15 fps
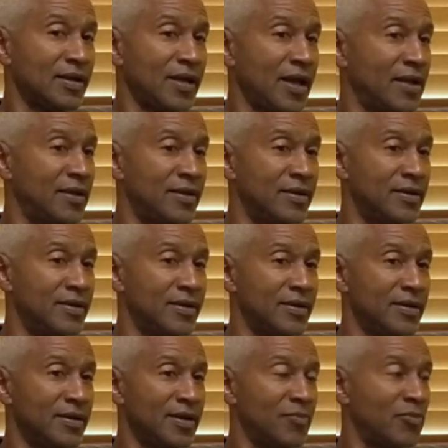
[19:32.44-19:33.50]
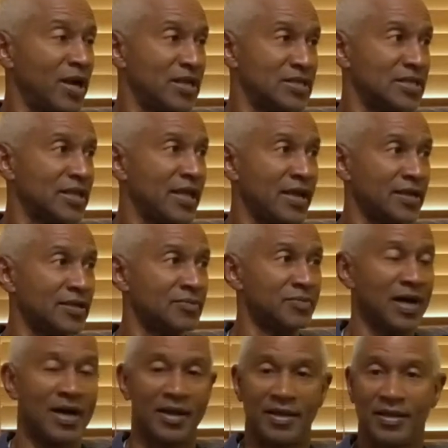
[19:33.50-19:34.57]
can embrace the kingdom
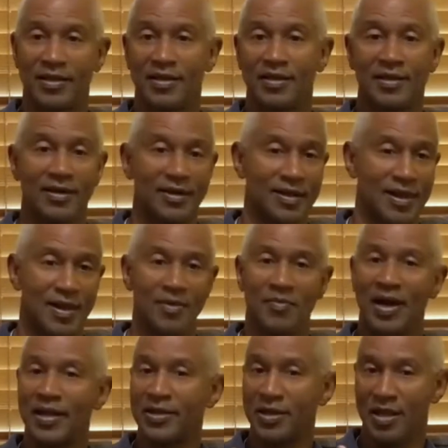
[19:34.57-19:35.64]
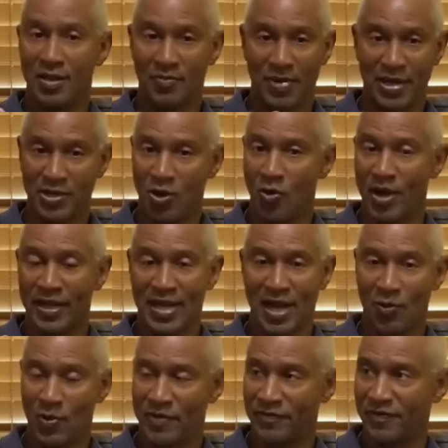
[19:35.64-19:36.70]
by, by, by knowing
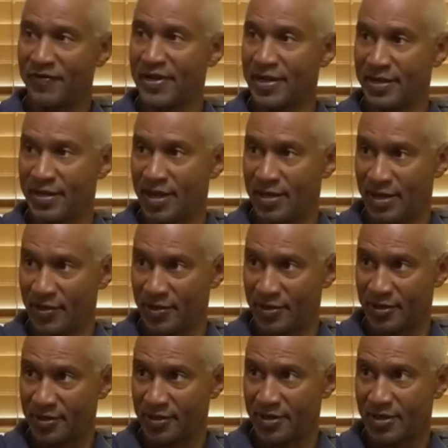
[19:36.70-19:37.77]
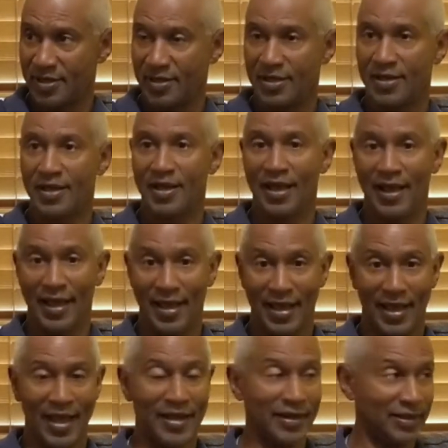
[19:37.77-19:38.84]
how we've offended another
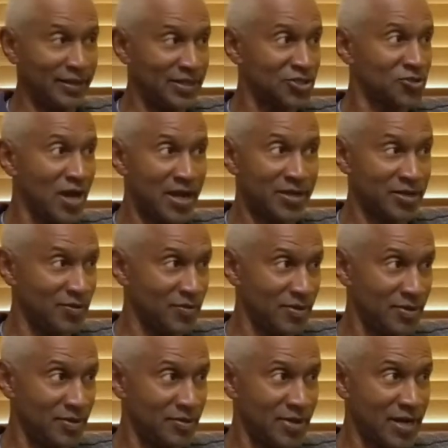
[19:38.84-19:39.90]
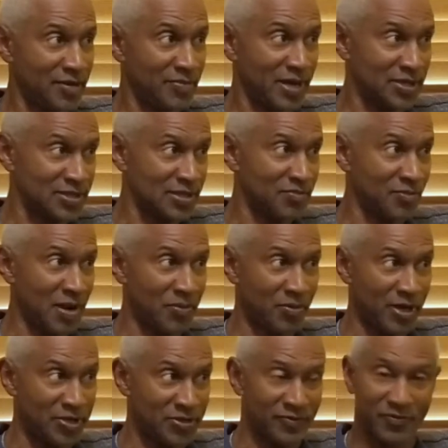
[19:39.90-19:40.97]
and at least trying to trying to make some
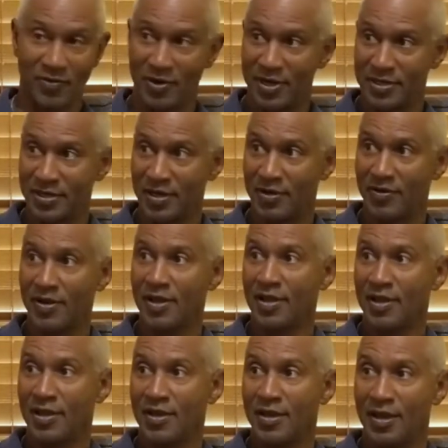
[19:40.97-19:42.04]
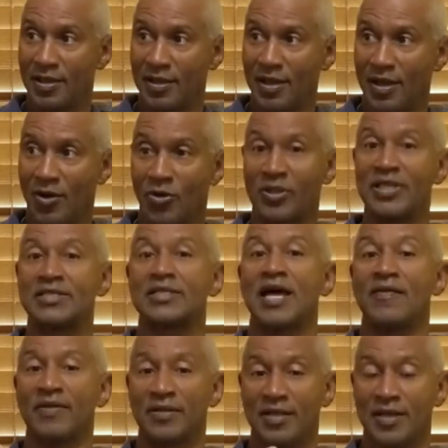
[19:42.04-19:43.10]
reparation for it, you know, or at least
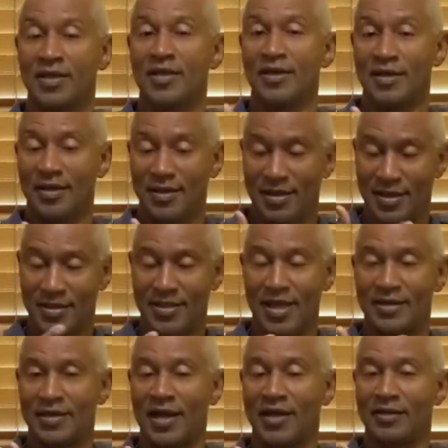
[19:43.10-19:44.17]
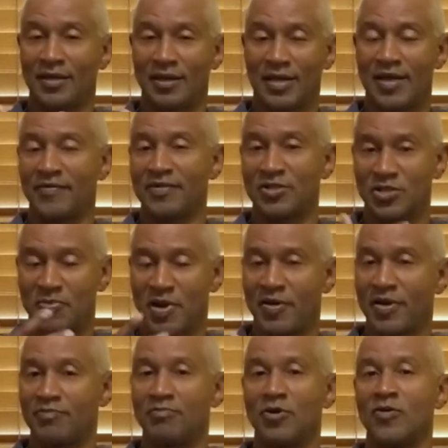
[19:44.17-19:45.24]
having in that dialogue having the
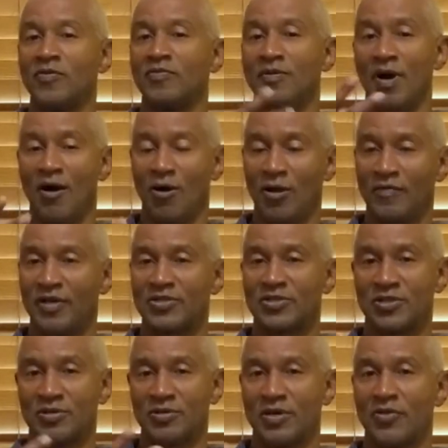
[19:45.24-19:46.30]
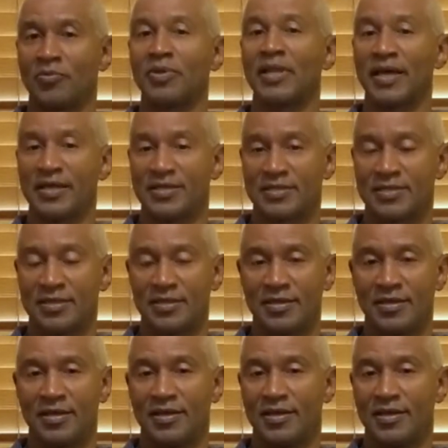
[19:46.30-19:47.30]
spirit move all of us to another place. And